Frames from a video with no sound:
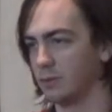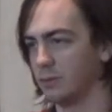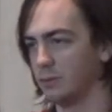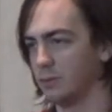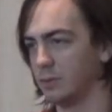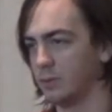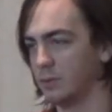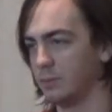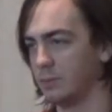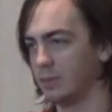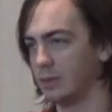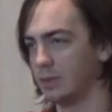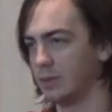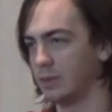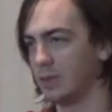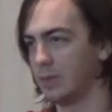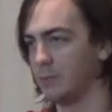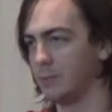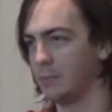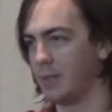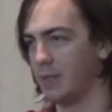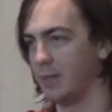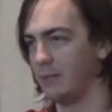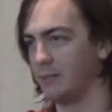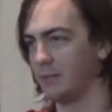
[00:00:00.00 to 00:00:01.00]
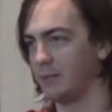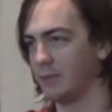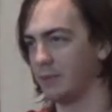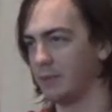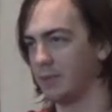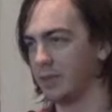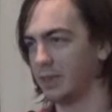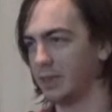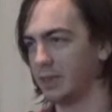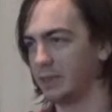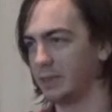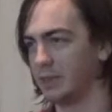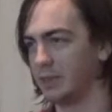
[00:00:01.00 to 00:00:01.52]
I skipped half of her
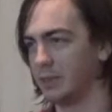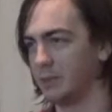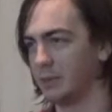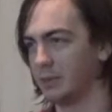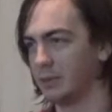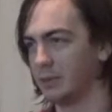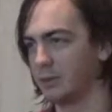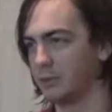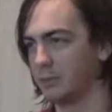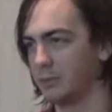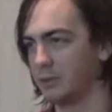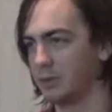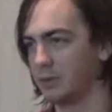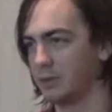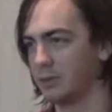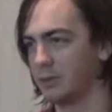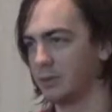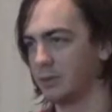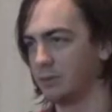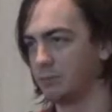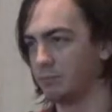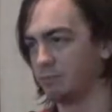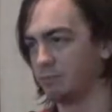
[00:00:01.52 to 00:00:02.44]
text anyway, so I'm just gonna...